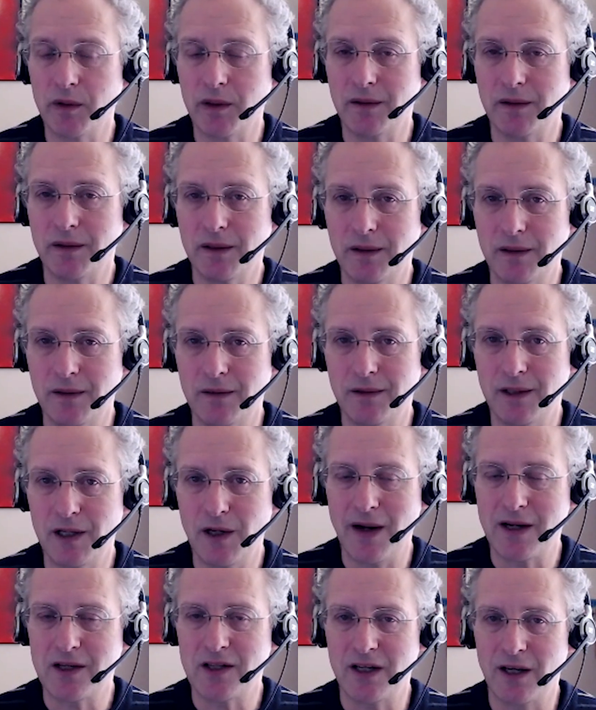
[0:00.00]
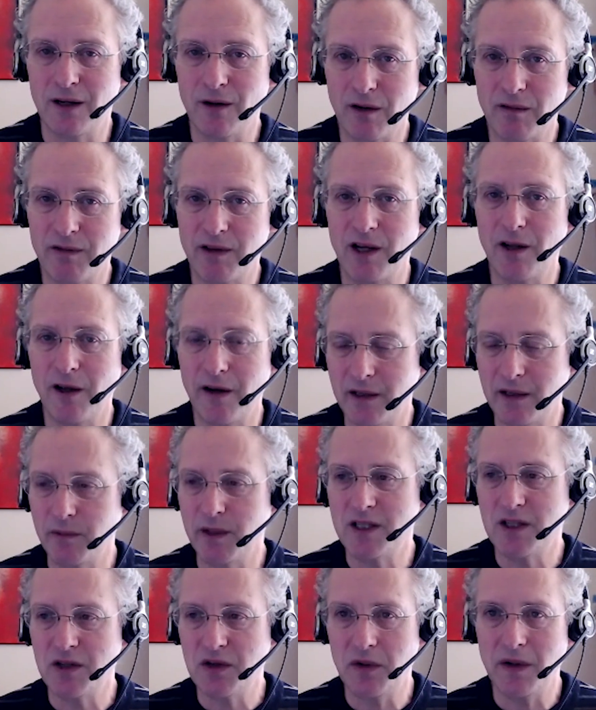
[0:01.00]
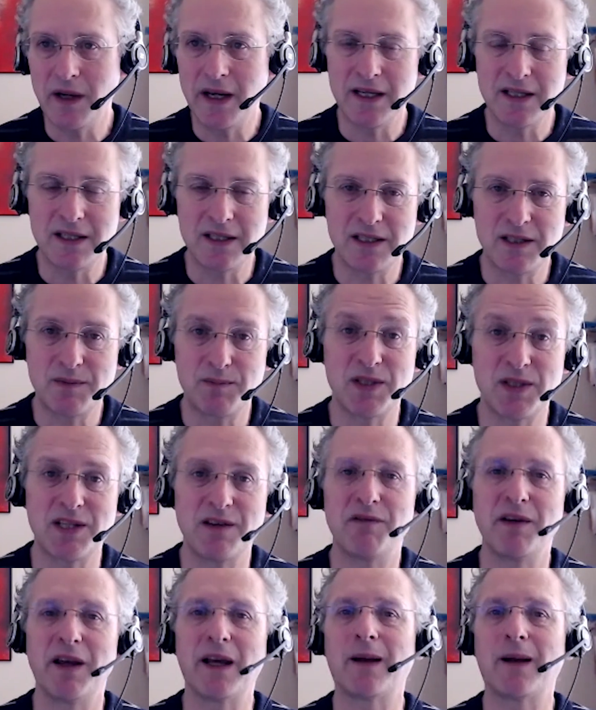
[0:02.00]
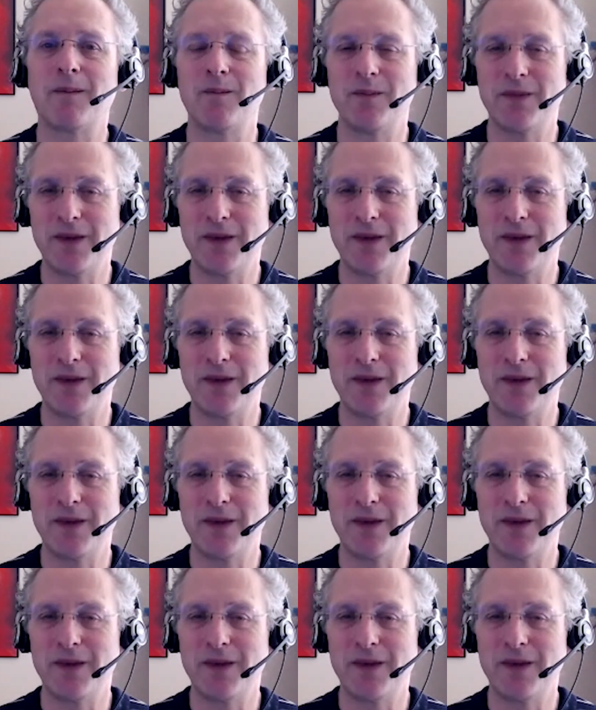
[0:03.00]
You, you, you actually, a lot of the learning we do is specific.